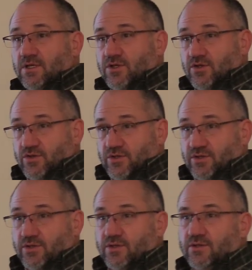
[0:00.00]
who
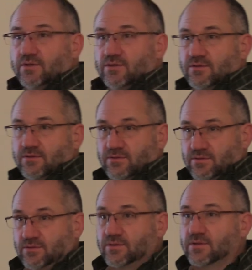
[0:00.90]
has
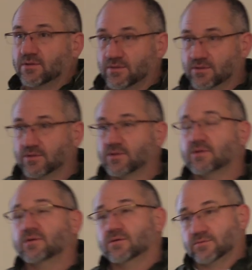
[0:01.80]
gone through
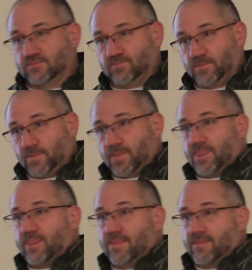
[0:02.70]
a very
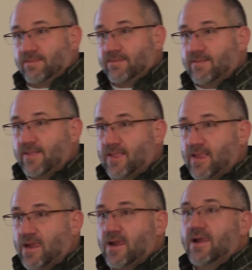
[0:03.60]
serious
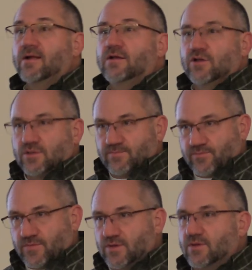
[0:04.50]
series of
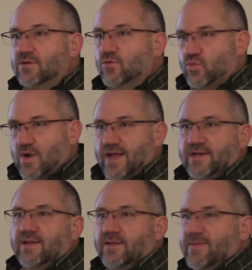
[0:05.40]
hoops. Right,
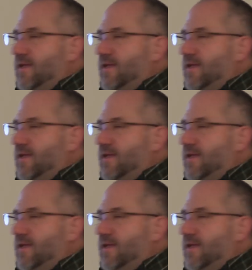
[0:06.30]
and